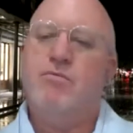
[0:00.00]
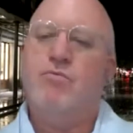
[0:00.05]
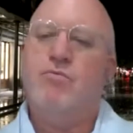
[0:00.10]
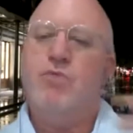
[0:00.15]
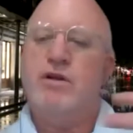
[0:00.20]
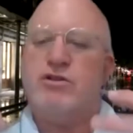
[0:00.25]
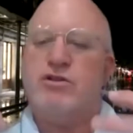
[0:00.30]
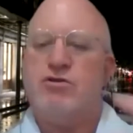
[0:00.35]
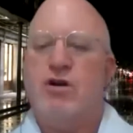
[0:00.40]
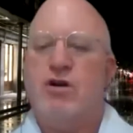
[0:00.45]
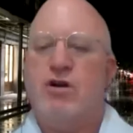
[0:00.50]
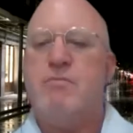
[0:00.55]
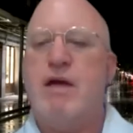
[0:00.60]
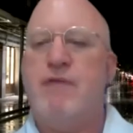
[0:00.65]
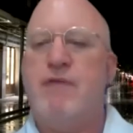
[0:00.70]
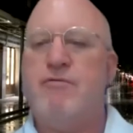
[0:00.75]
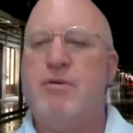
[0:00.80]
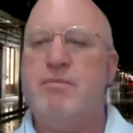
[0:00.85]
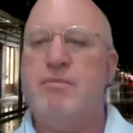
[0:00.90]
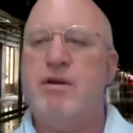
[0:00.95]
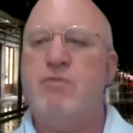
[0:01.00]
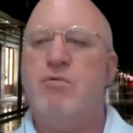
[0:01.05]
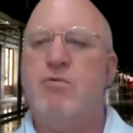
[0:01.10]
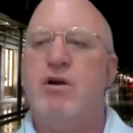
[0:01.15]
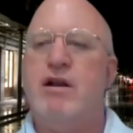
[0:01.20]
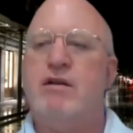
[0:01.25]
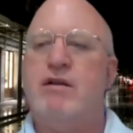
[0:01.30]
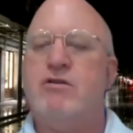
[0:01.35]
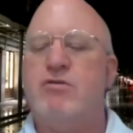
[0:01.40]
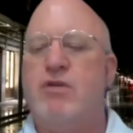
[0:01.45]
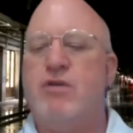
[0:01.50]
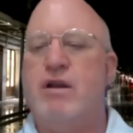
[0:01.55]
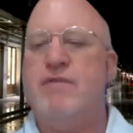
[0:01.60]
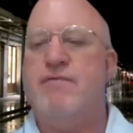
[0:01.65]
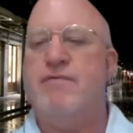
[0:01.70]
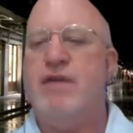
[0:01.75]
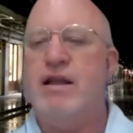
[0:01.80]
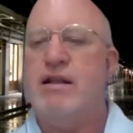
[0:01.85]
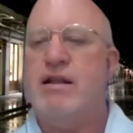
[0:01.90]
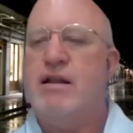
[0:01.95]
Which Rome have we been wanting to
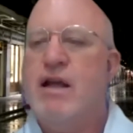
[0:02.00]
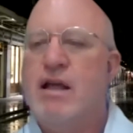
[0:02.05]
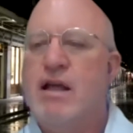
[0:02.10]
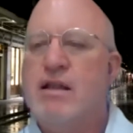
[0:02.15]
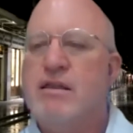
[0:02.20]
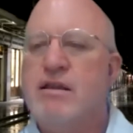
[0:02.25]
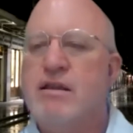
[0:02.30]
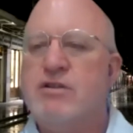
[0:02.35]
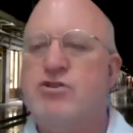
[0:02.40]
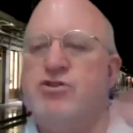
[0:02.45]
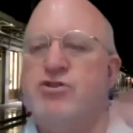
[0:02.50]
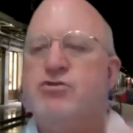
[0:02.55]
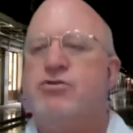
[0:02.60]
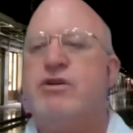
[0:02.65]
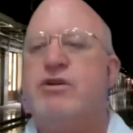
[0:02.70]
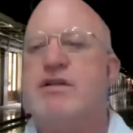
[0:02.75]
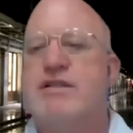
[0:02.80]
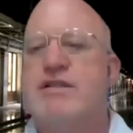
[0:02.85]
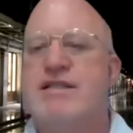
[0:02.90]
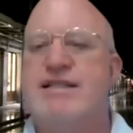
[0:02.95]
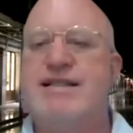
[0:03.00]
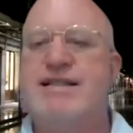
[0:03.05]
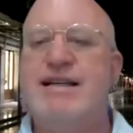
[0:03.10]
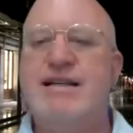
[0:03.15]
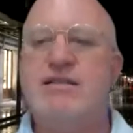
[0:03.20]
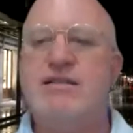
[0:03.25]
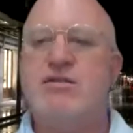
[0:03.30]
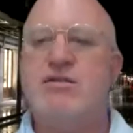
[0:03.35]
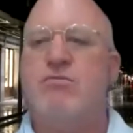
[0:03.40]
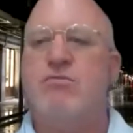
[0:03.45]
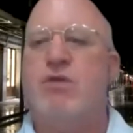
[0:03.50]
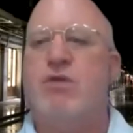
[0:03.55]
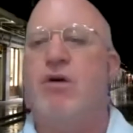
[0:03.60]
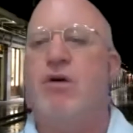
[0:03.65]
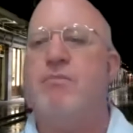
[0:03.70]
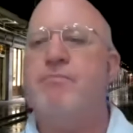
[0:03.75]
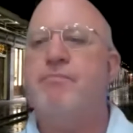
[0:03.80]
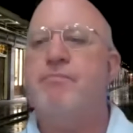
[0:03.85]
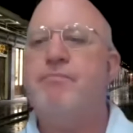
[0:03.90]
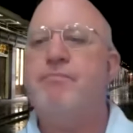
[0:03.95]
reinvent? The Julius Caesar Rome.
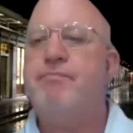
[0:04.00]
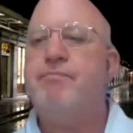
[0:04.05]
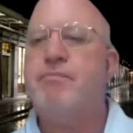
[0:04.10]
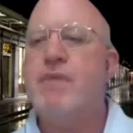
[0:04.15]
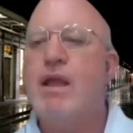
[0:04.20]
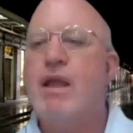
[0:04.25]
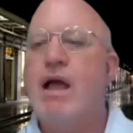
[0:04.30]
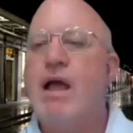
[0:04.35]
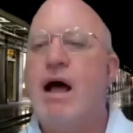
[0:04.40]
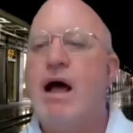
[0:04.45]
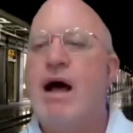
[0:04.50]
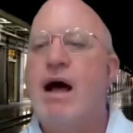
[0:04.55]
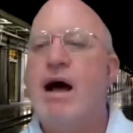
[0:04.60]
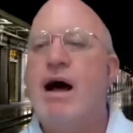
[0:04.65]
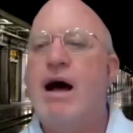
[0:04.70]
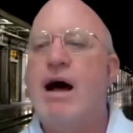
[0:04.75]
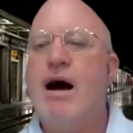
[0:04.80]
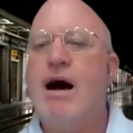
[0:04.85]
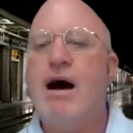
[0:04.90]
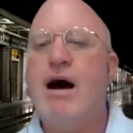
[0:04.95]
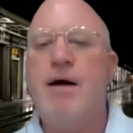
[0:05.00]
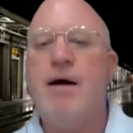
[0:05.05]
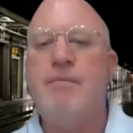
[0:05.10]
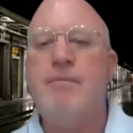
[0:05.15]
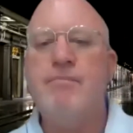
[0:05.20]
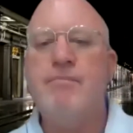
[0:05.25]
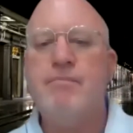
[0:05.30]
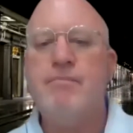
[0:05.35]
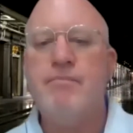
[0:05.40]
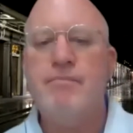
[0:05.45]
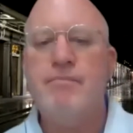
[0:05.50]
Um,